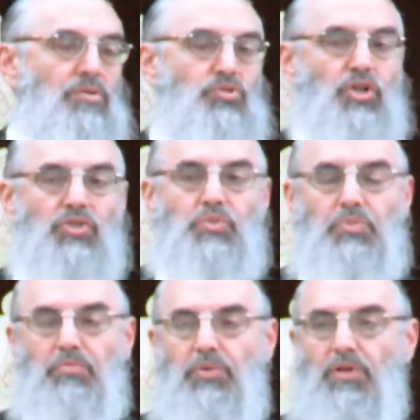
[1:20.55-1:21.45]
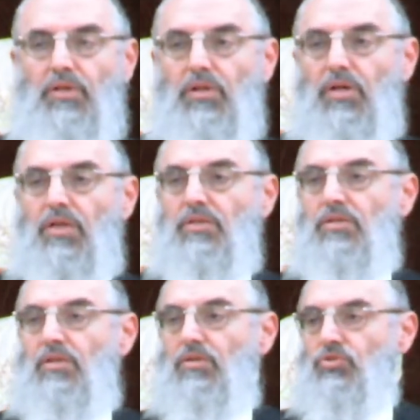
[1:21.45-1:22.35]
judge people, and
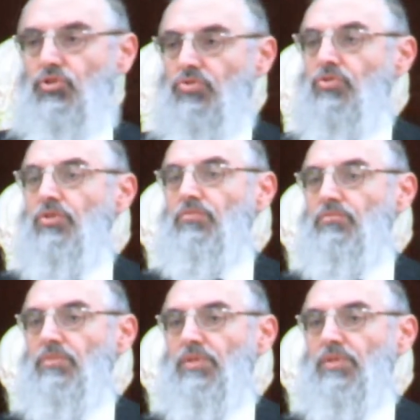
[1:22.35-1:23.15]
shotrim,